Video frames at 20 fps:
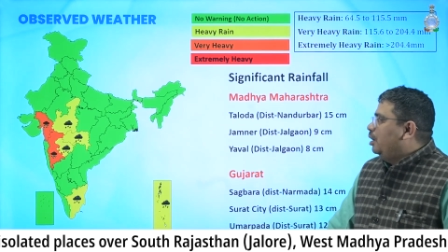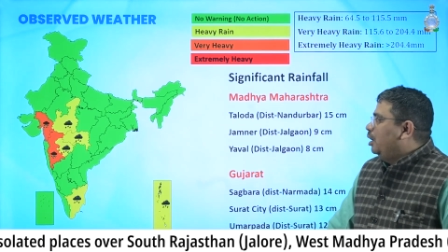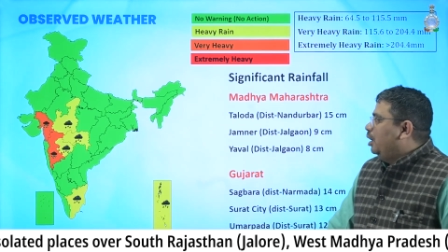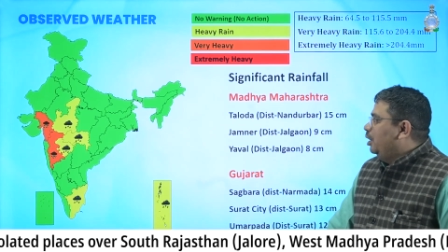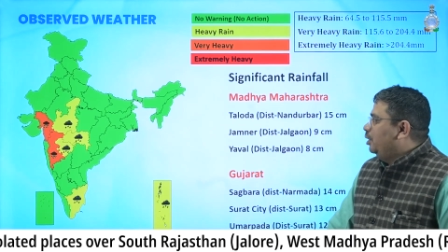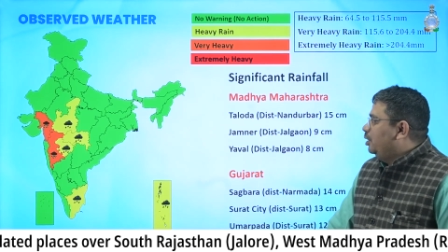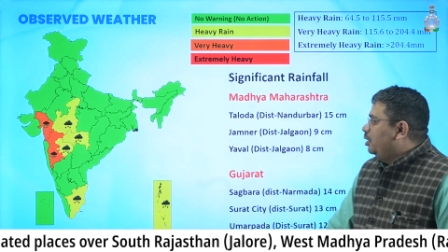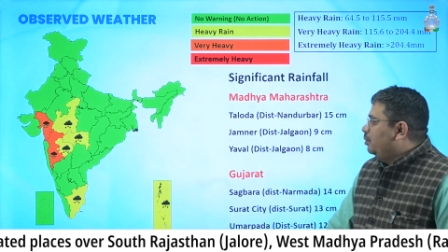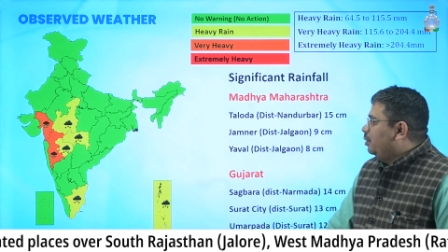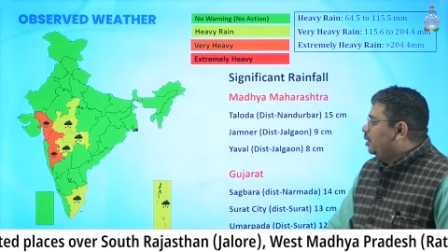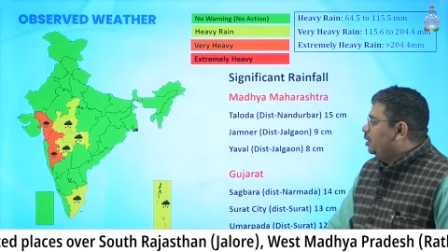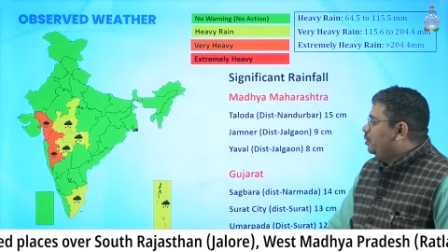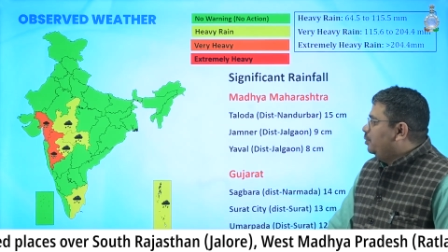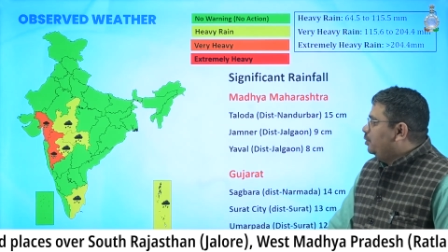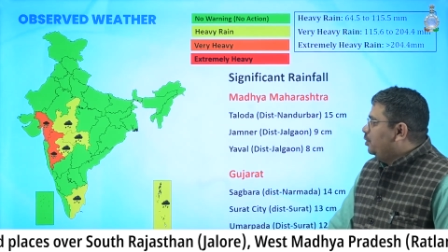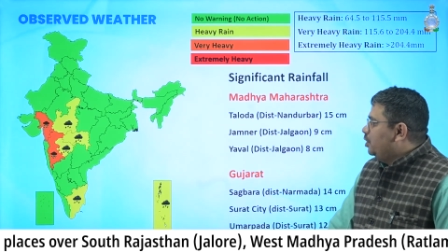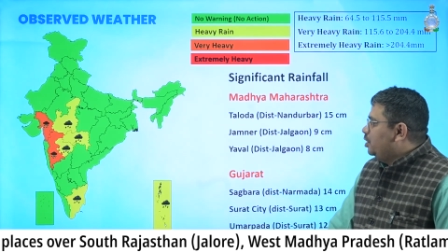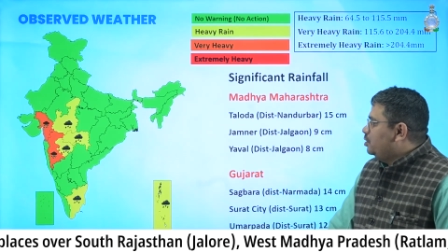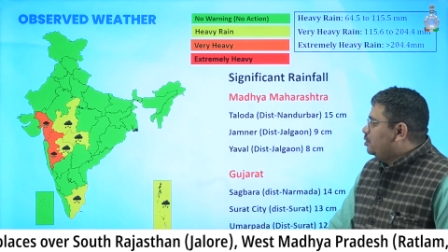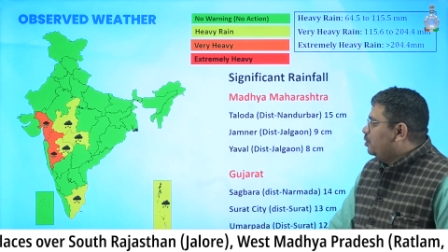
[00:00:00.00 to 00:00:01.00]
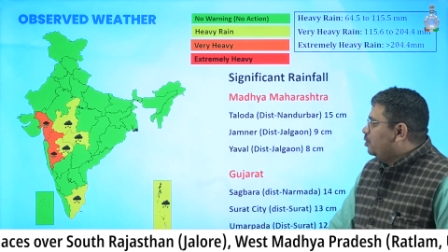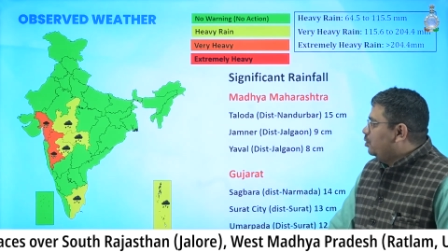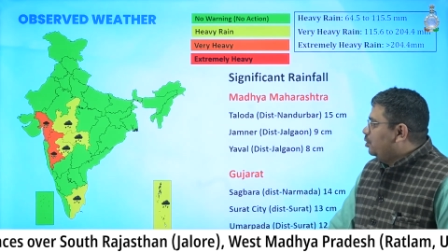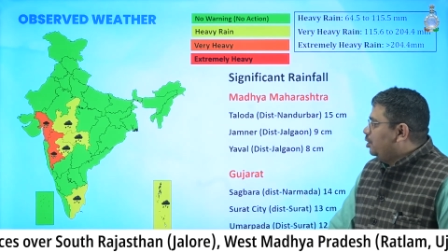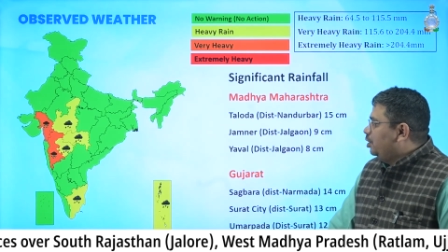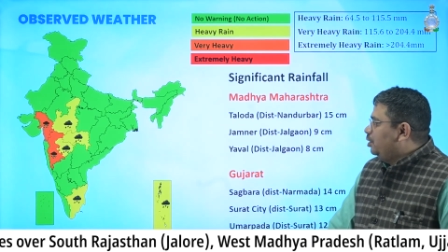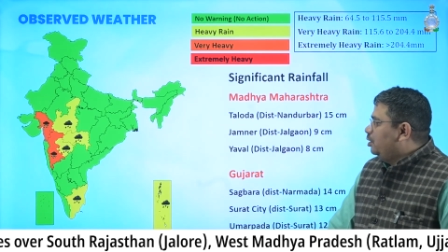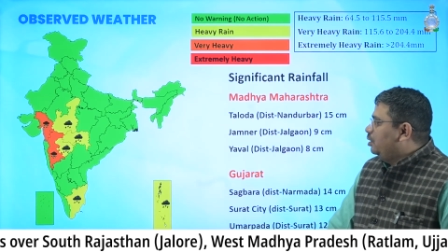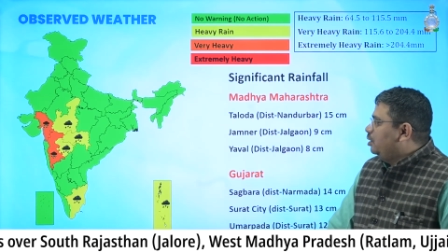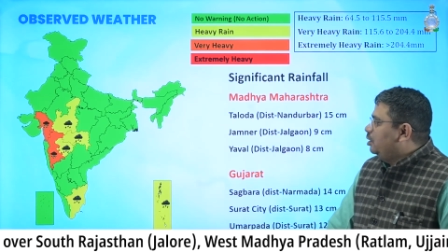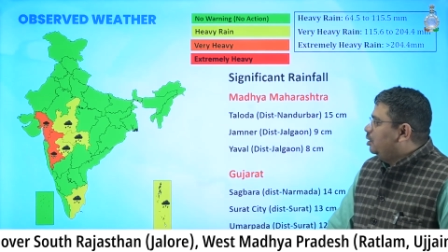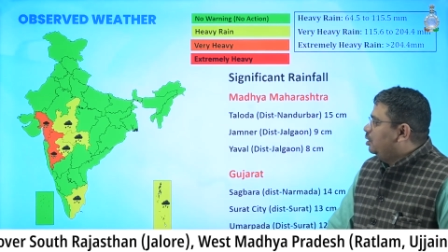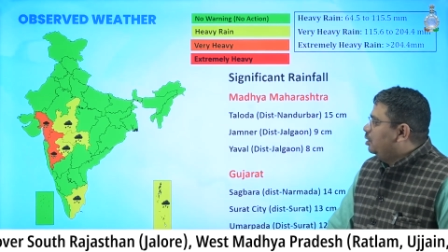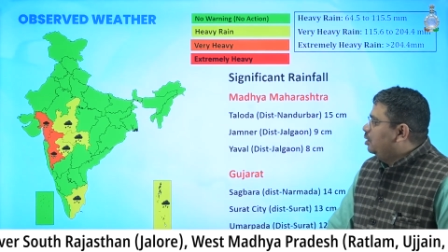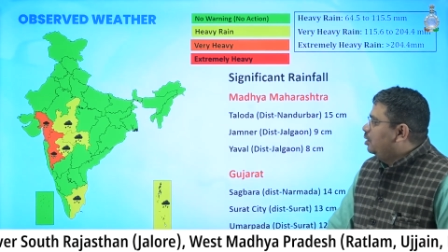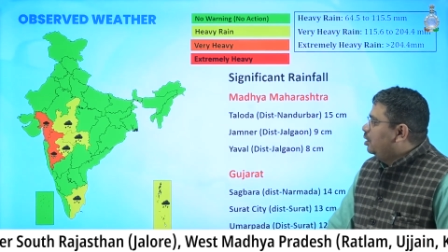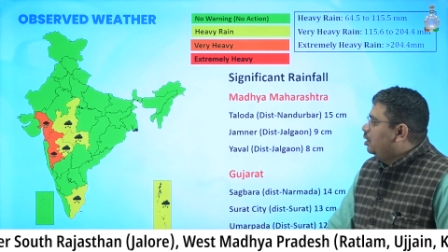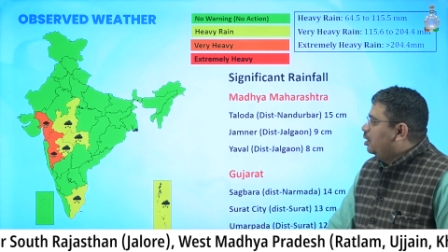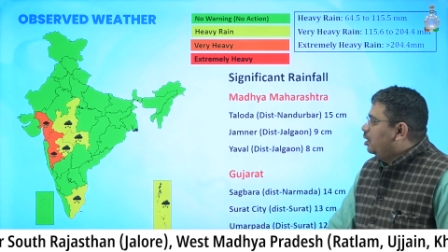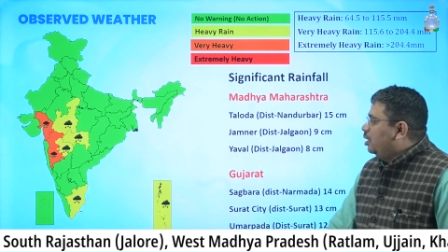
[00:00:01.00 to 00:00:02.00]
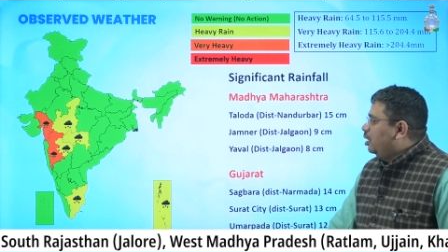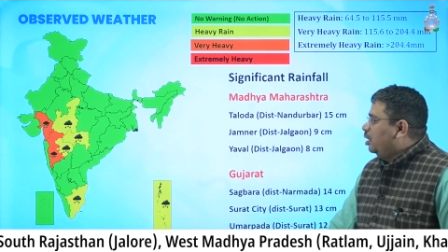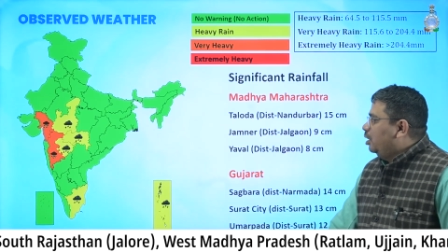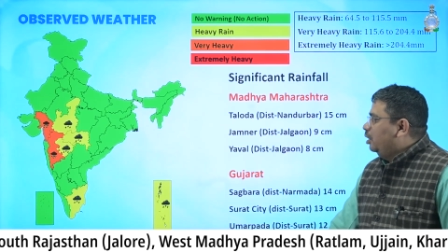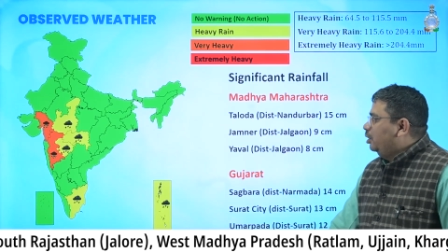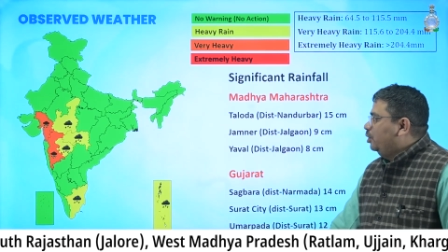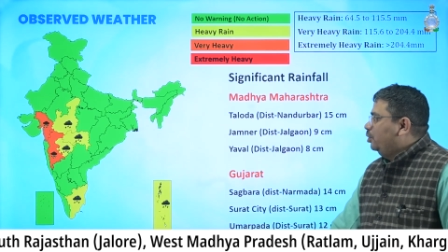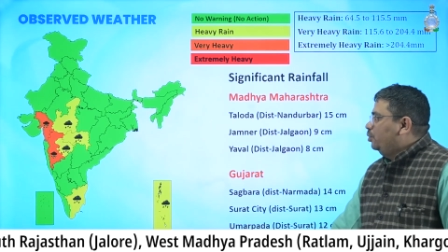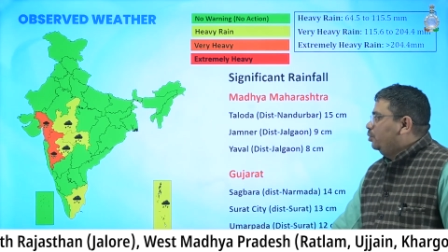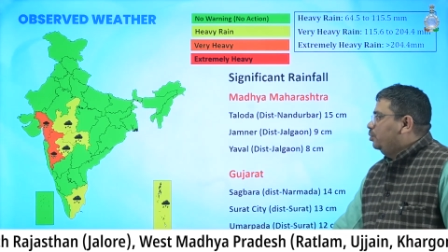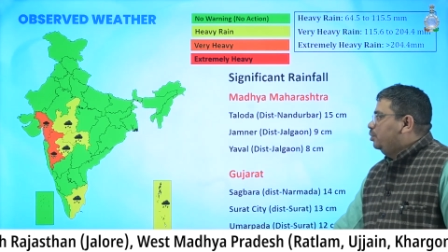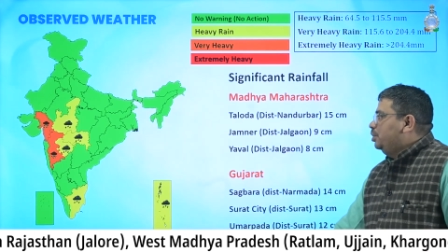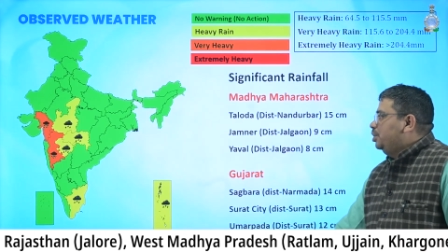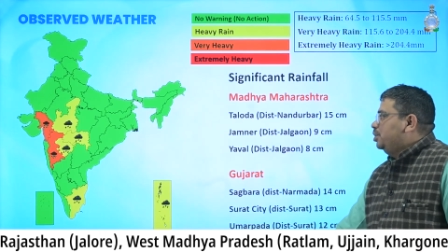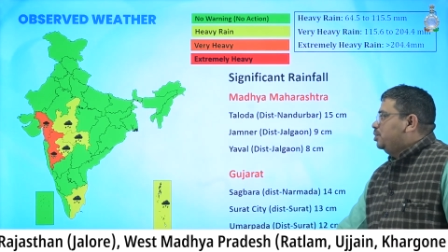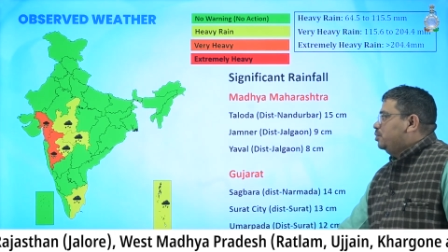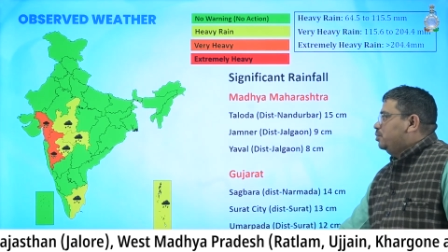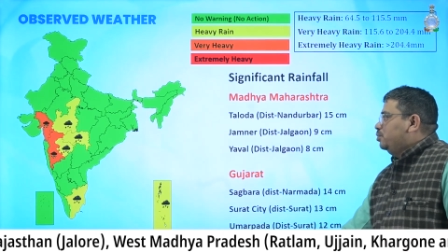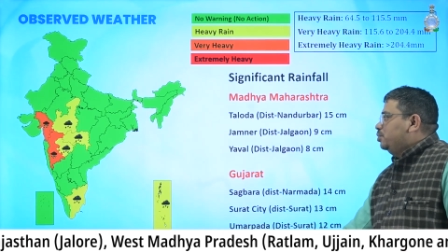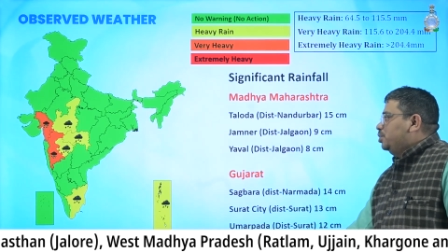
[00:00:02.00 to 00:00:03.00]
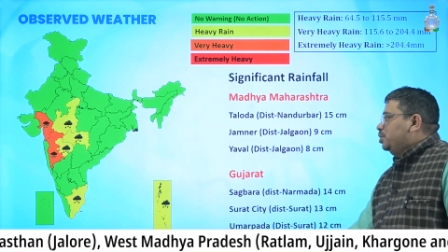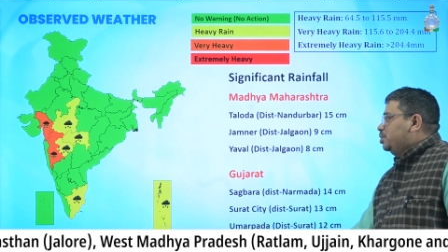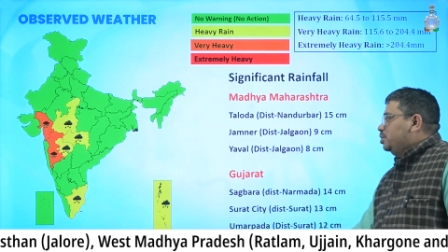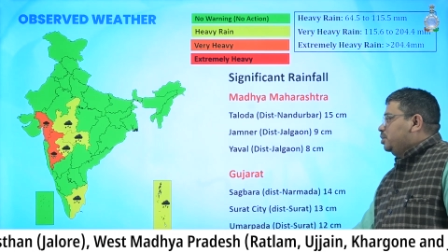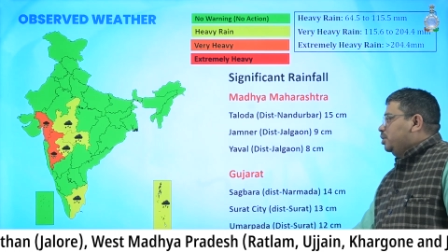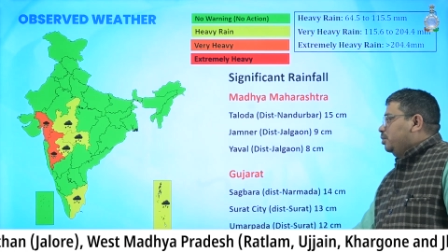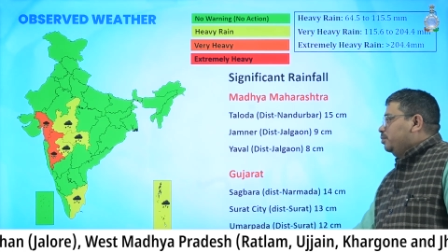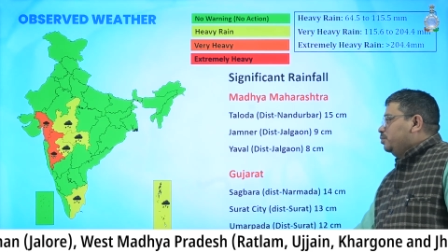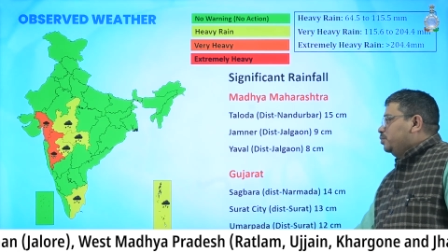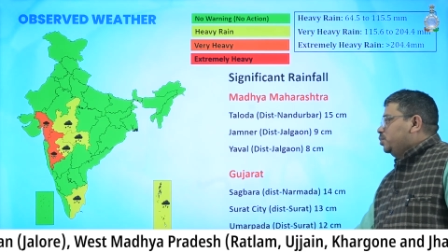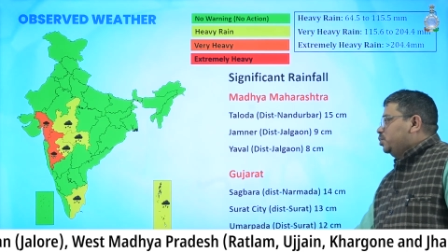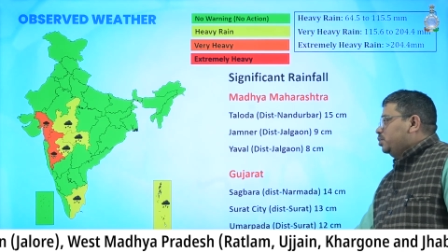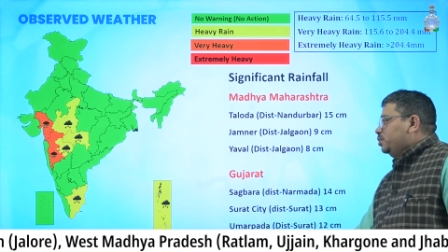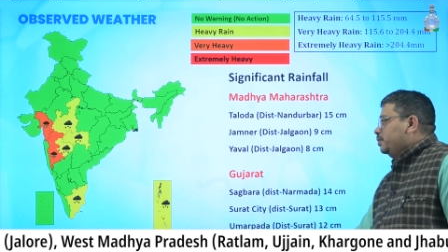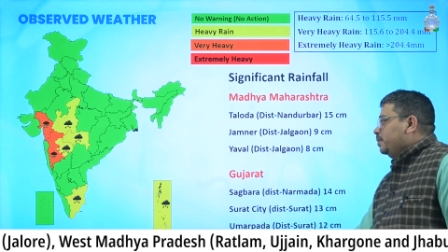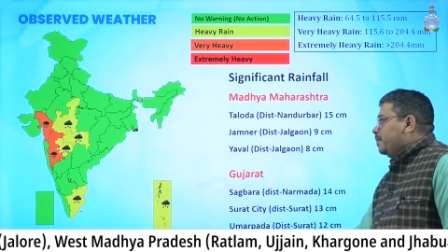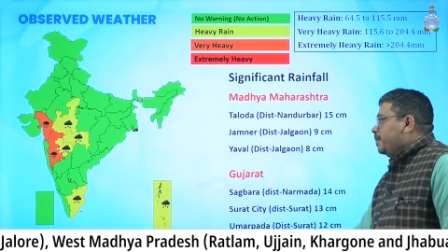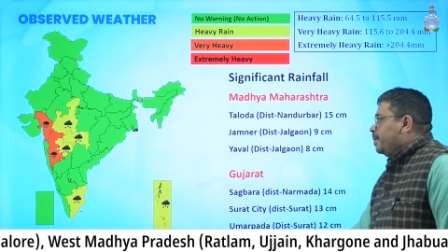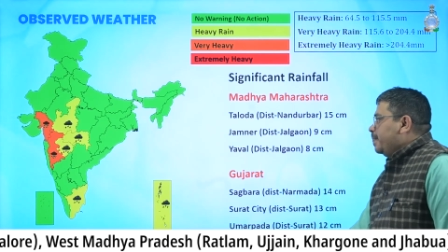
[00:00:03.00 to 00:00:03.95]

and there was a phase locking uh, uh, due to these two systems